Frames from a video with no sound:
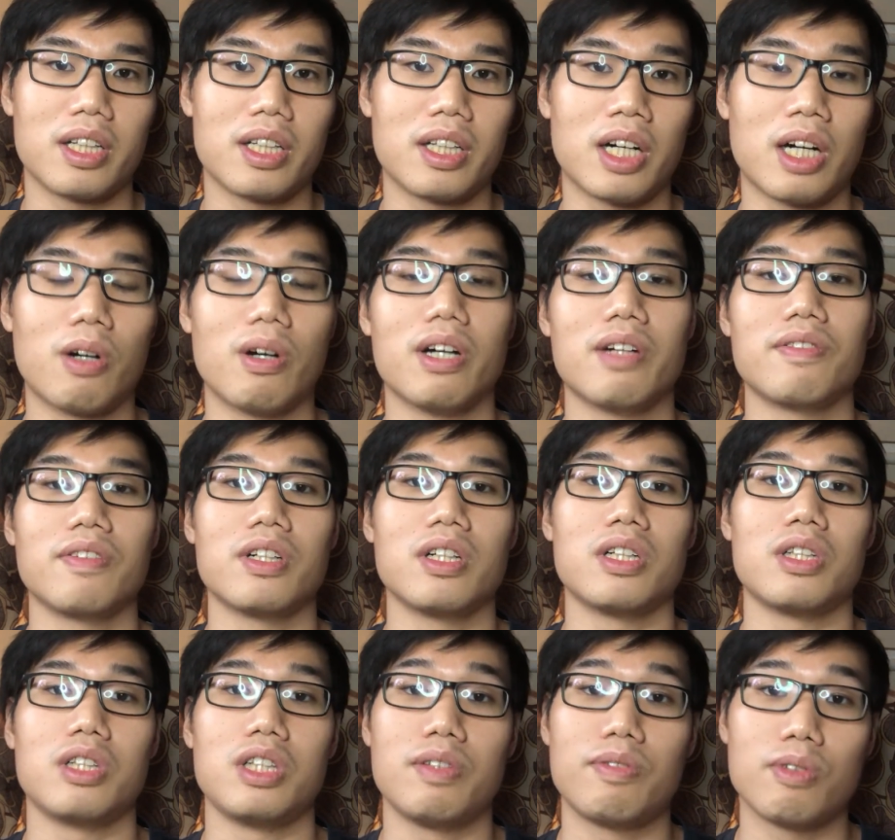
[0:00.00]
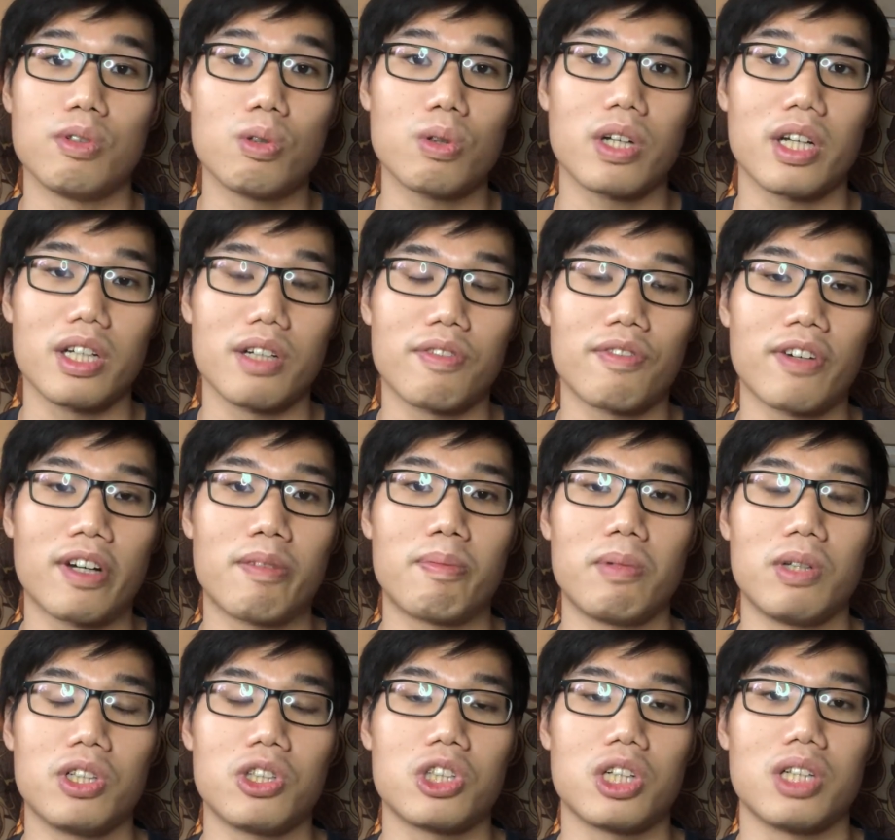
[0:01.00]
However, if you look at a
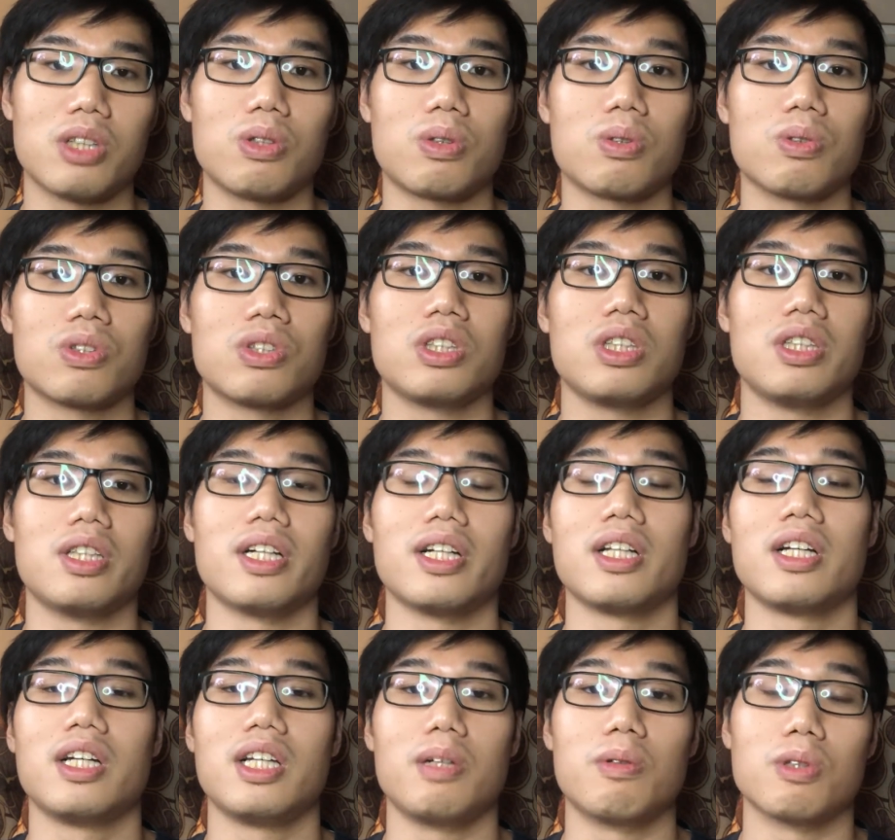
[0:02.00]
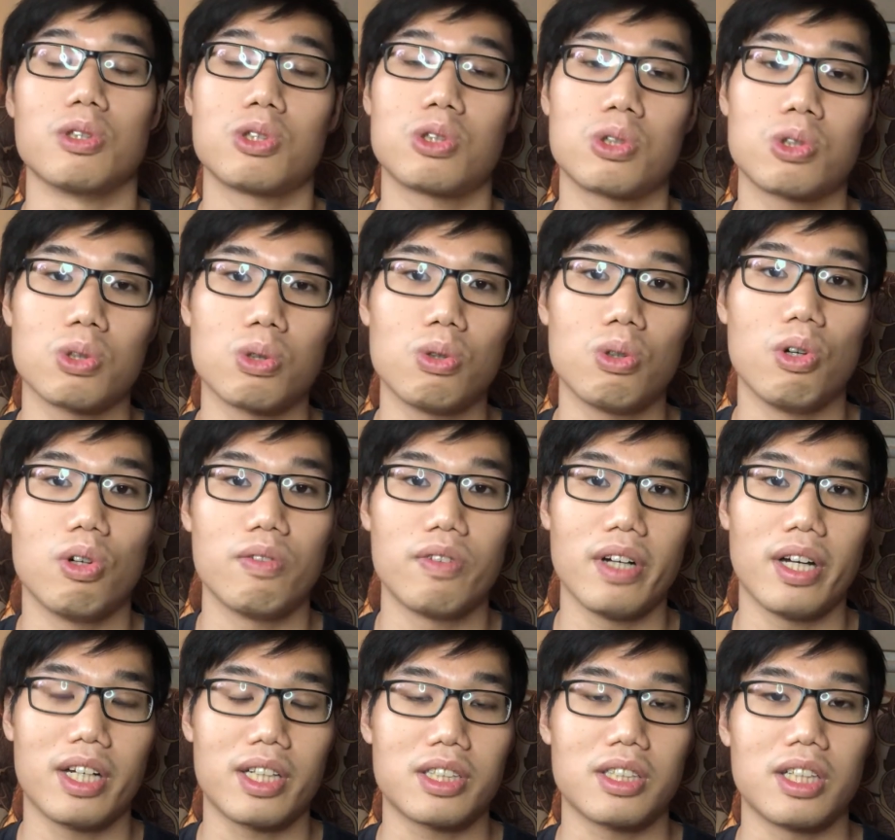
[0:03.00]
5-minute chart, you could see that it was so
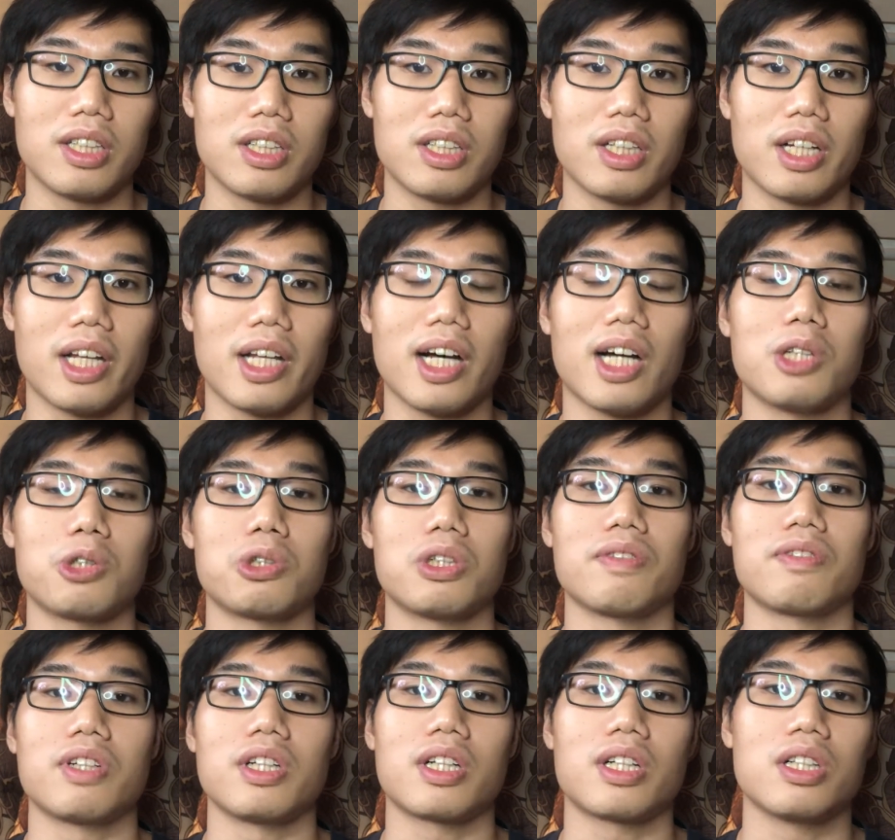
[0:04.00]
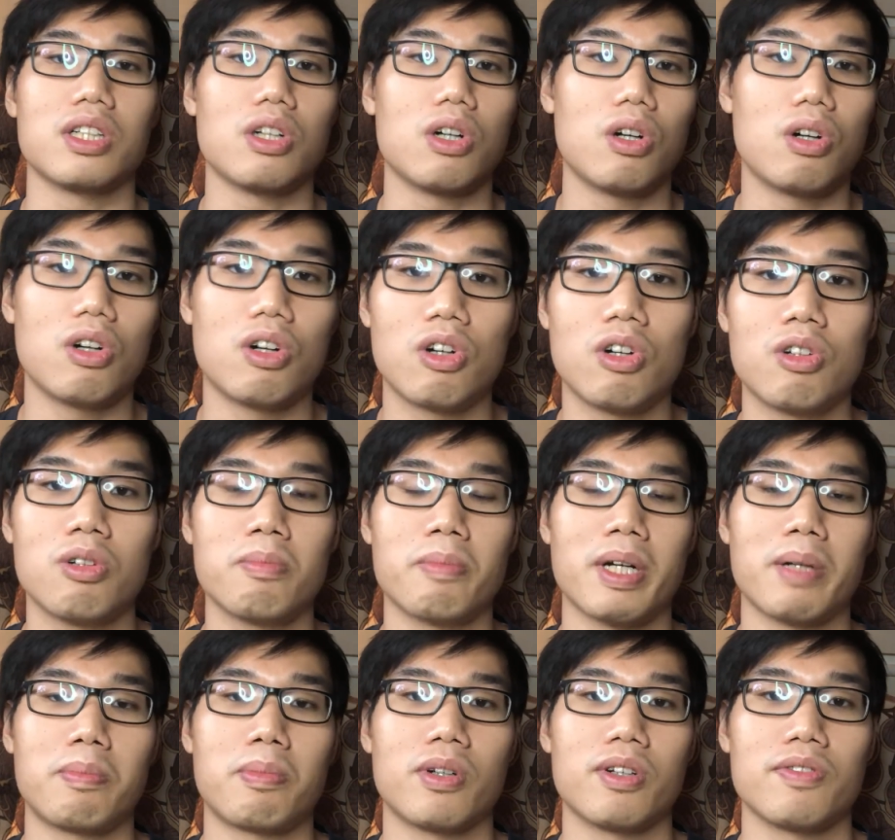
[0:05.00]
overextended and I should have taken all
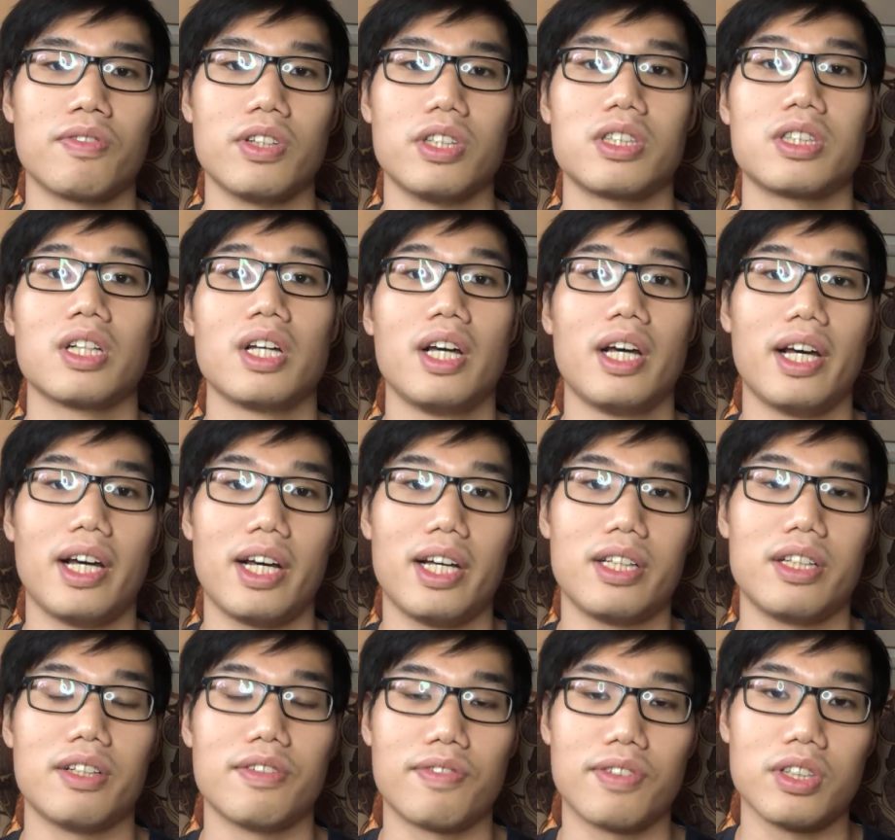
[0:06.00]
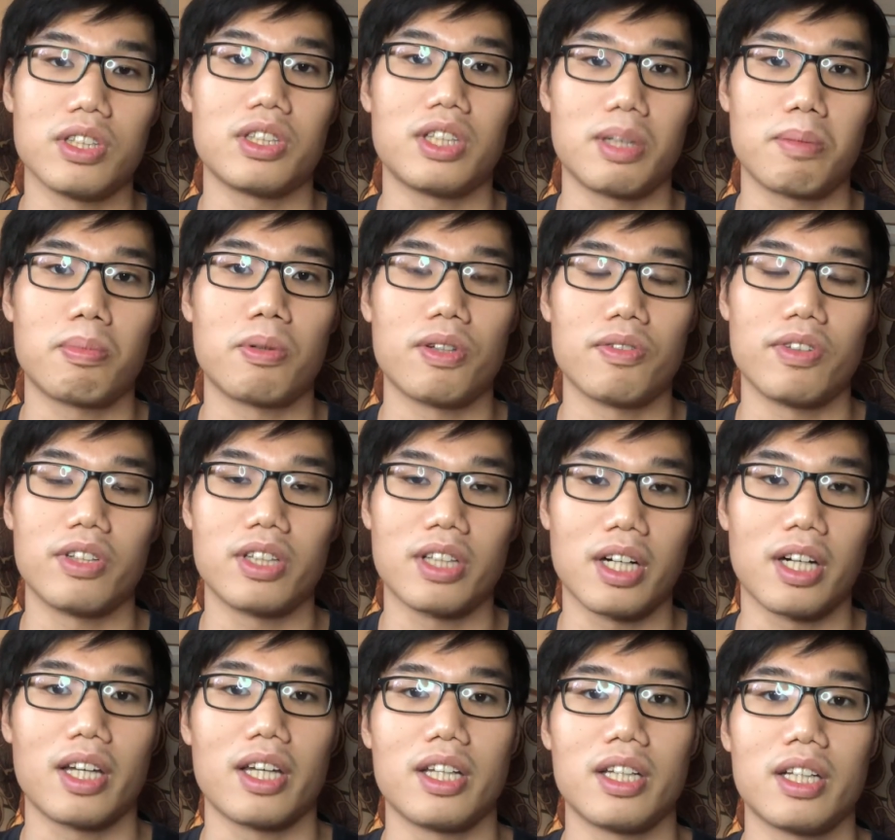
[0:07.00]
my profits at the first take profit
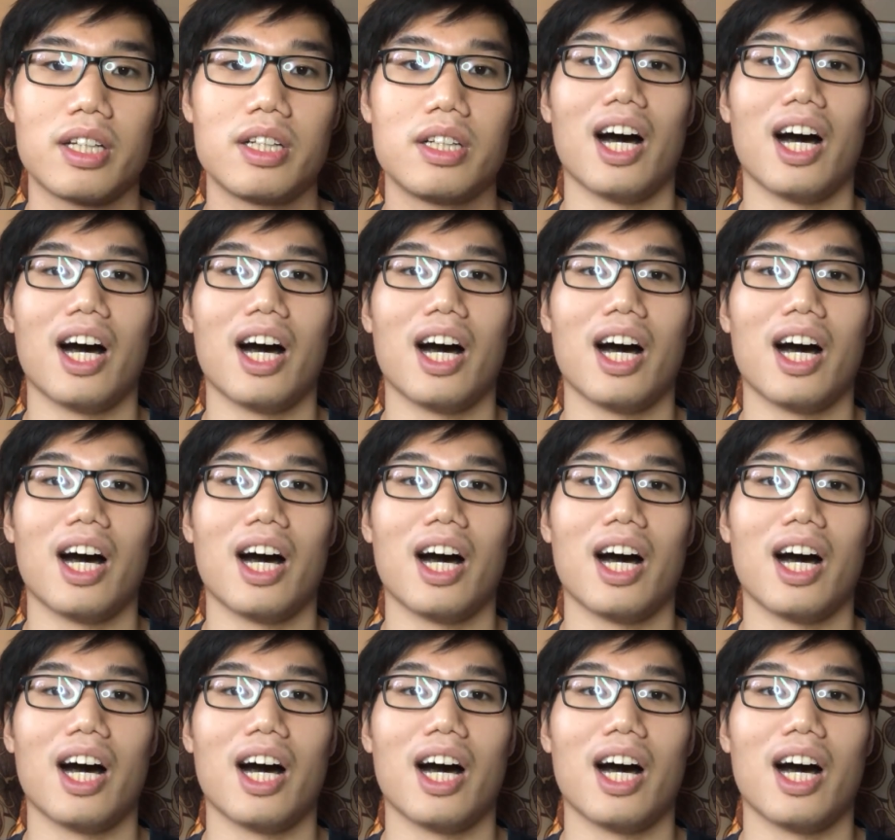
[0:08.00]
target.